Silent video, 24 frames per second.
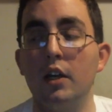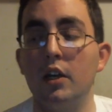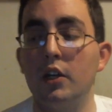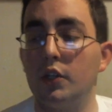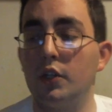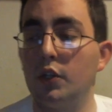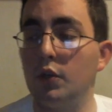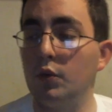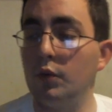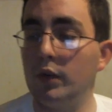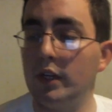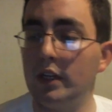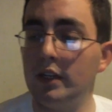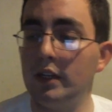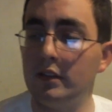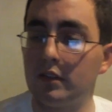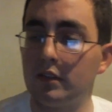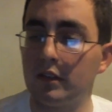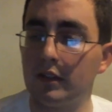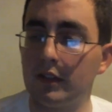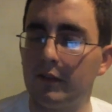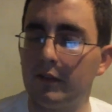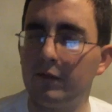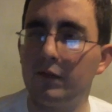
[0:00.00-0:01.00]
You
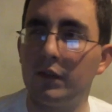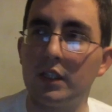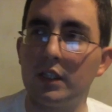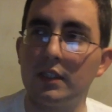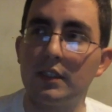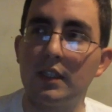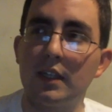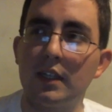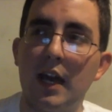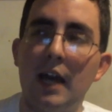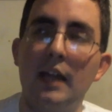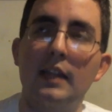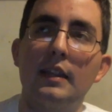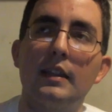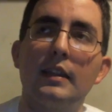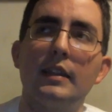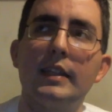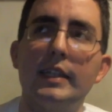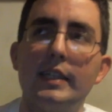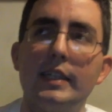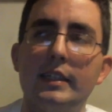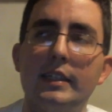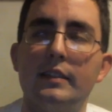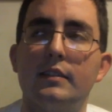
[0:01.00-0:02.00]
easily visit at
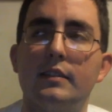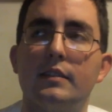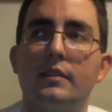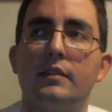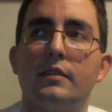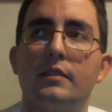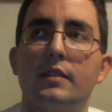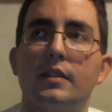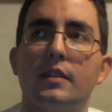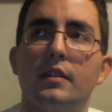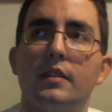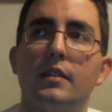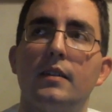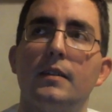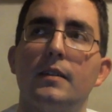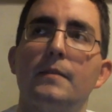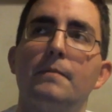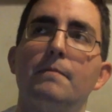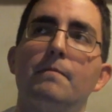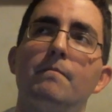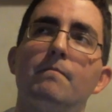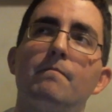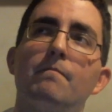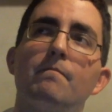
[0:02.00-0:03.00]
least
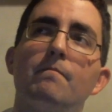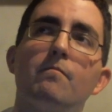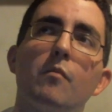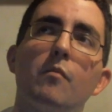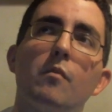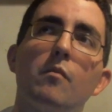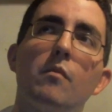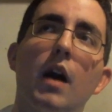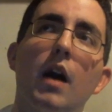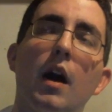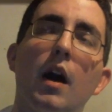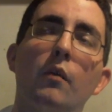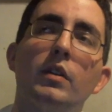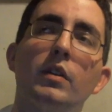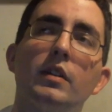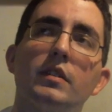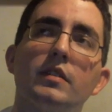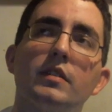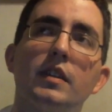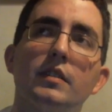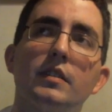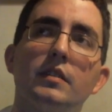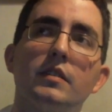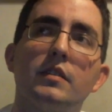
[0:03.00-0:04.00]
I want to
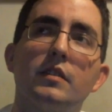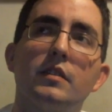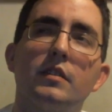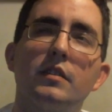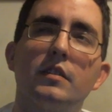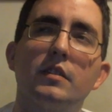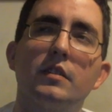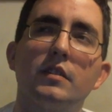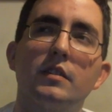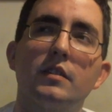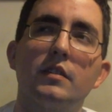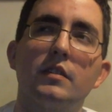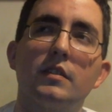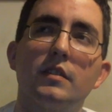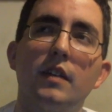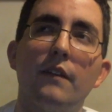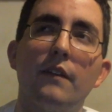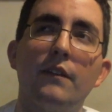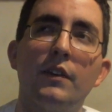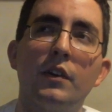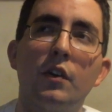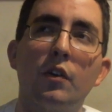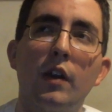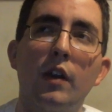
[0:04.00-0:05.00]
say
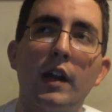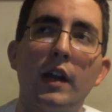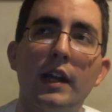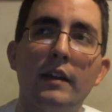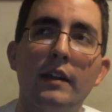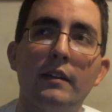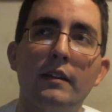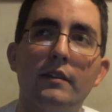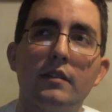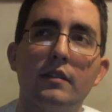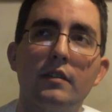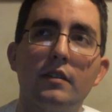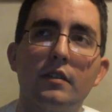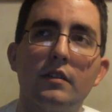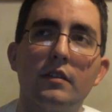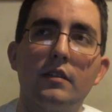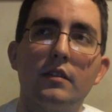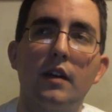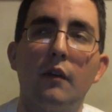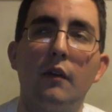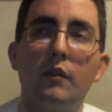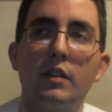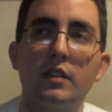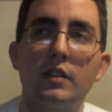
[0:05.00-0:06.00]
7 or 8.
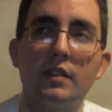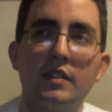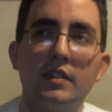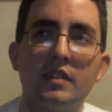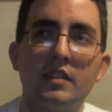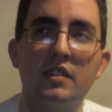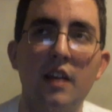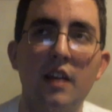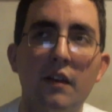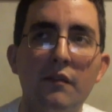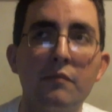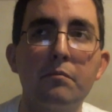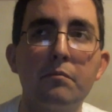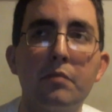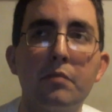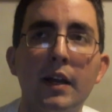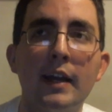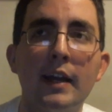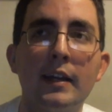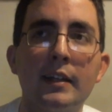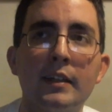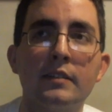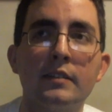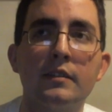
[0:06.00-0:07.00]
I want to say 7
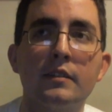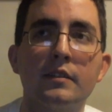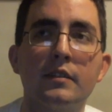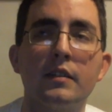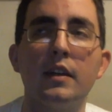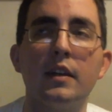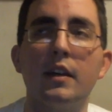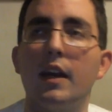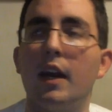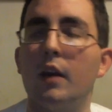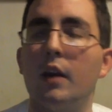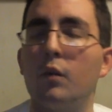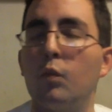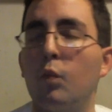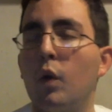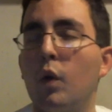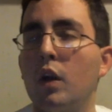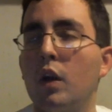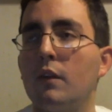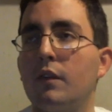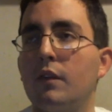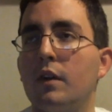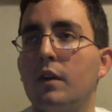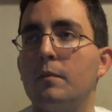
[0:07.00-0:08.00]
planets and one
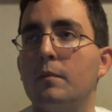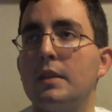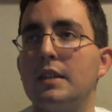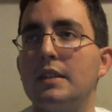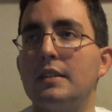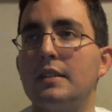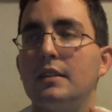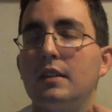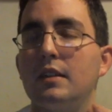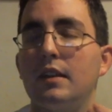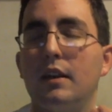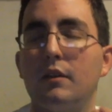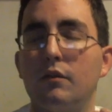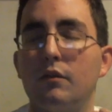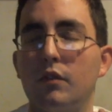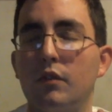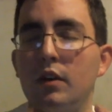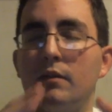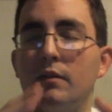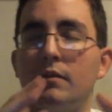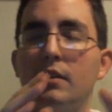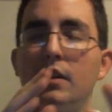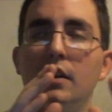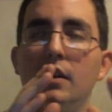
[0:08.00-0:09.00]
of them is
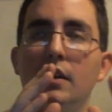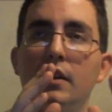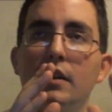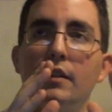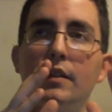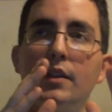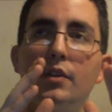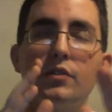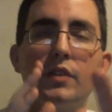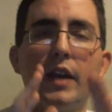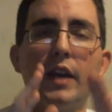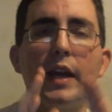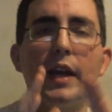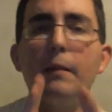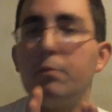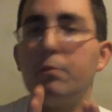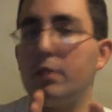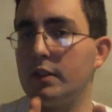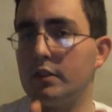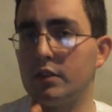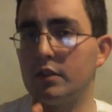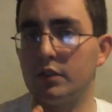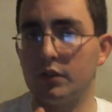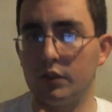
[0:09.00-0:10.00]
well, there's 8
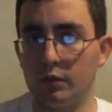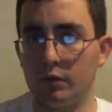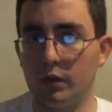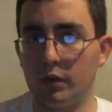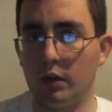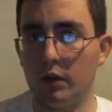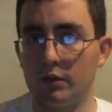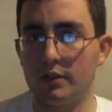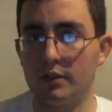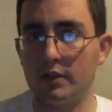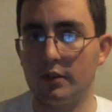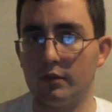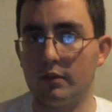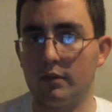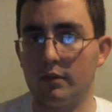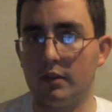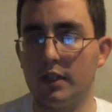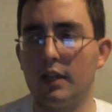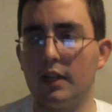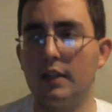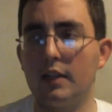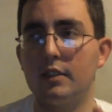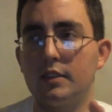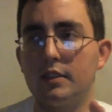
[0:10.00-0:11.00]
places you go to.
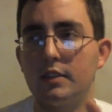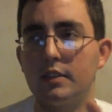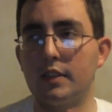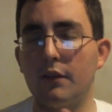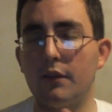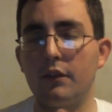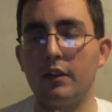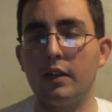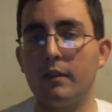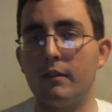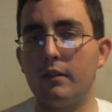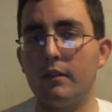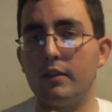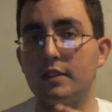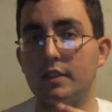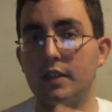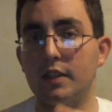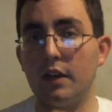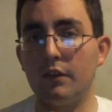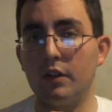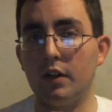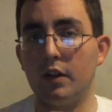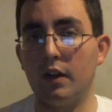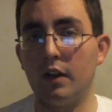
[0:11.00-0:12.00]
Seven of,
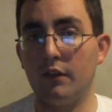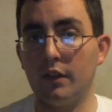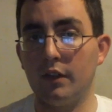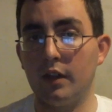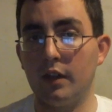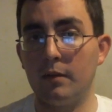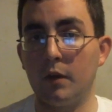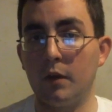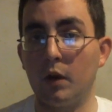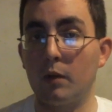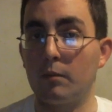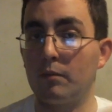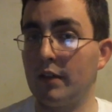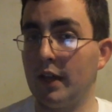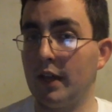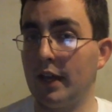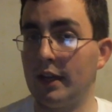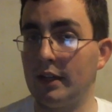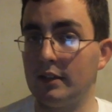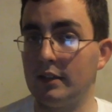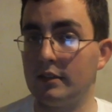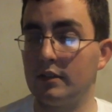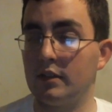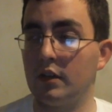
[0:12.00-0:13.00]
seven of them are
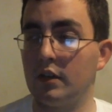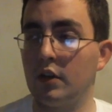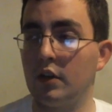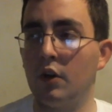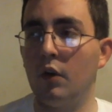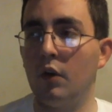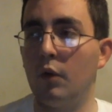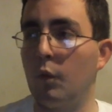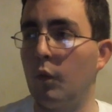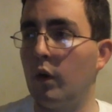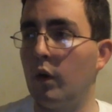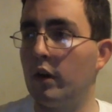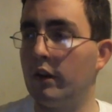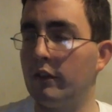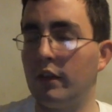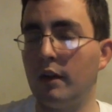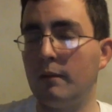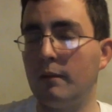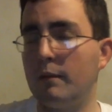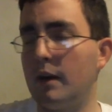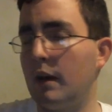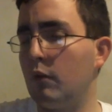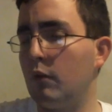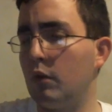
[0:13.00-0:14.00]
planets. One of
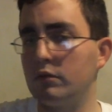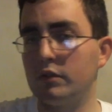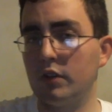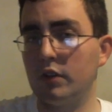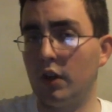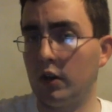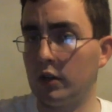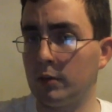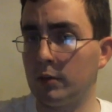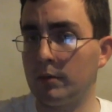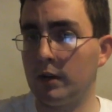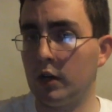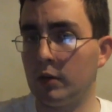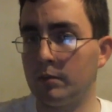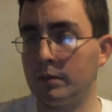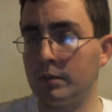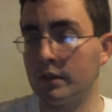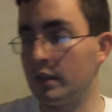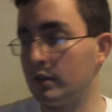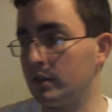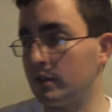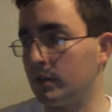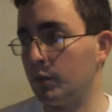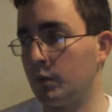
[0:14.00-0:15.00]
them I won't talk about
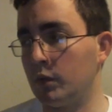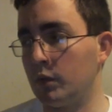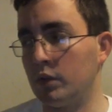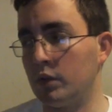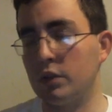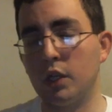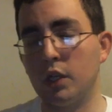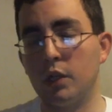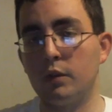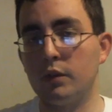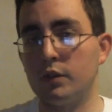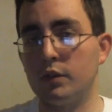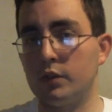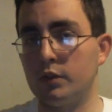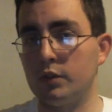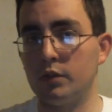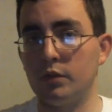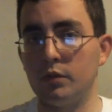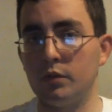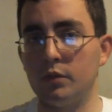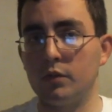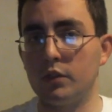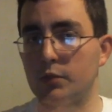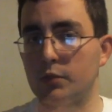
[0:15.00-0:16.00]
because it will go
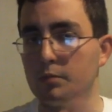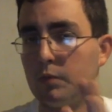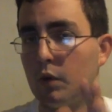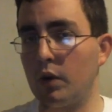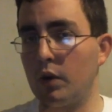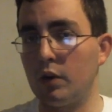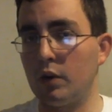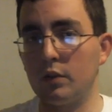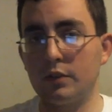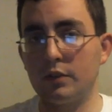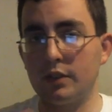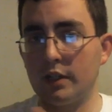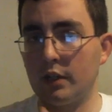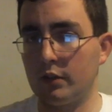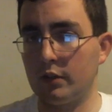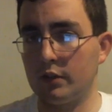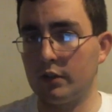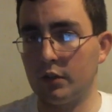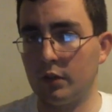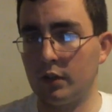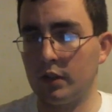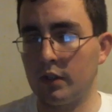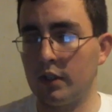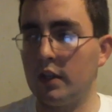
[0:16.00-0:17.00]
into spoiler
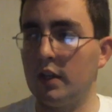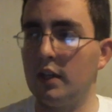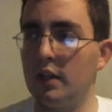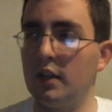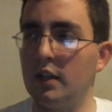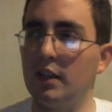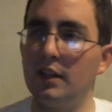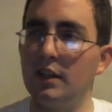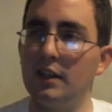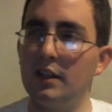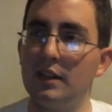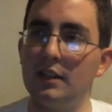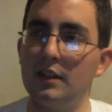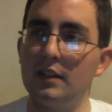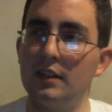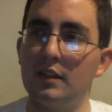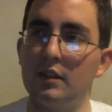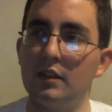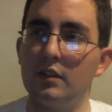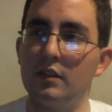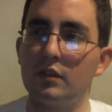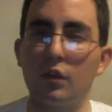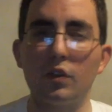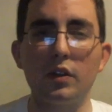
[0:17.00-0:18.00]
territory.
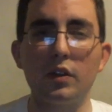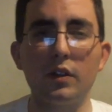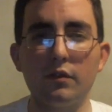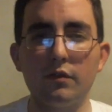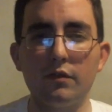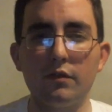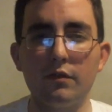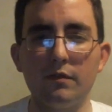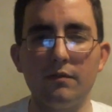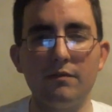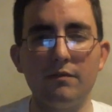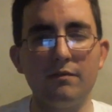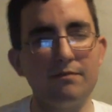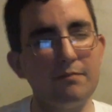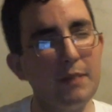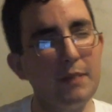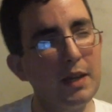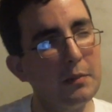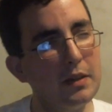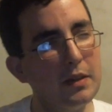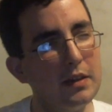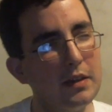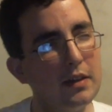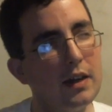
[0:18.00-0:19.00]
Sort of,
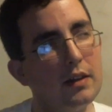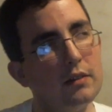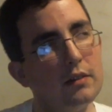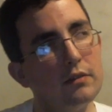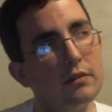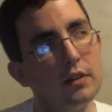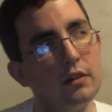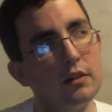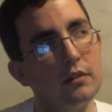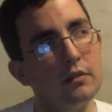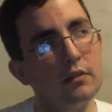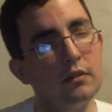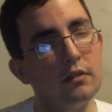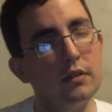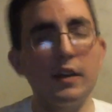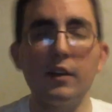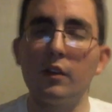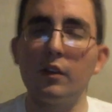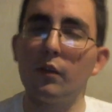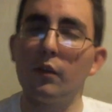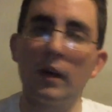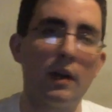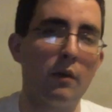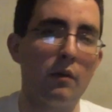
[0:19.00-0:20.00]
maybe, I don't know.
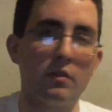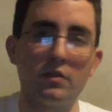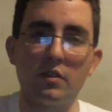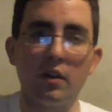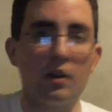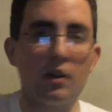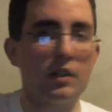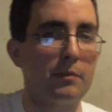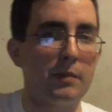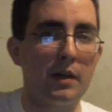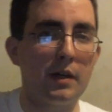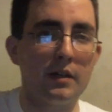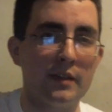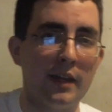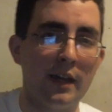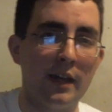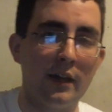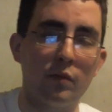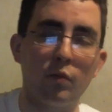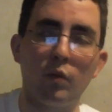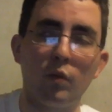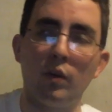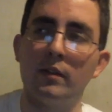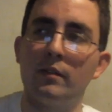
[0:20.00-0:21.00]
Either way, I won't talk about the
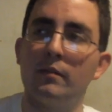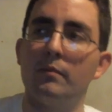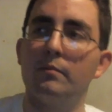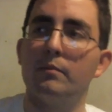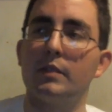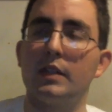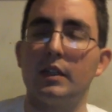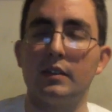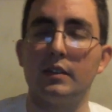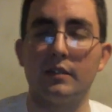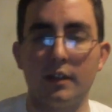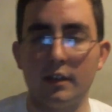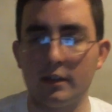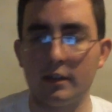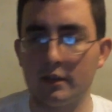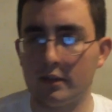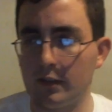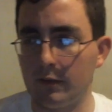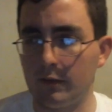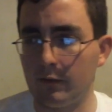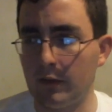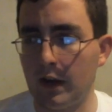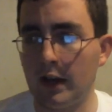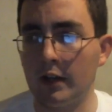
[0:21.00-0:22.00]
eighth one because it is the
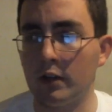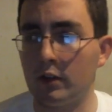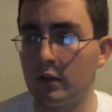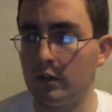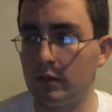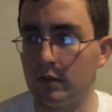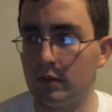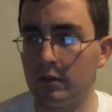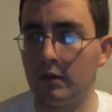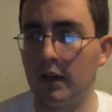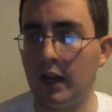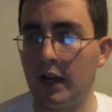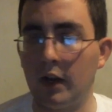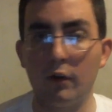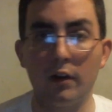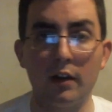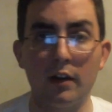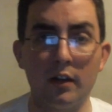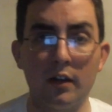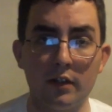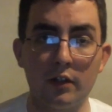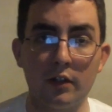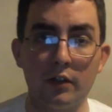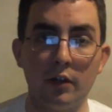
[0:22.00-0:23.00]
final
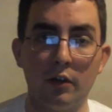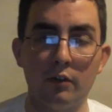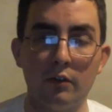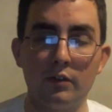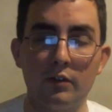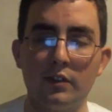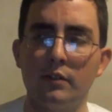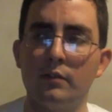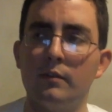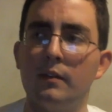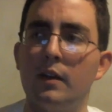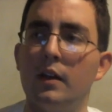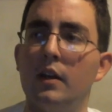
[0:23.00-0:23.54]
area you go to.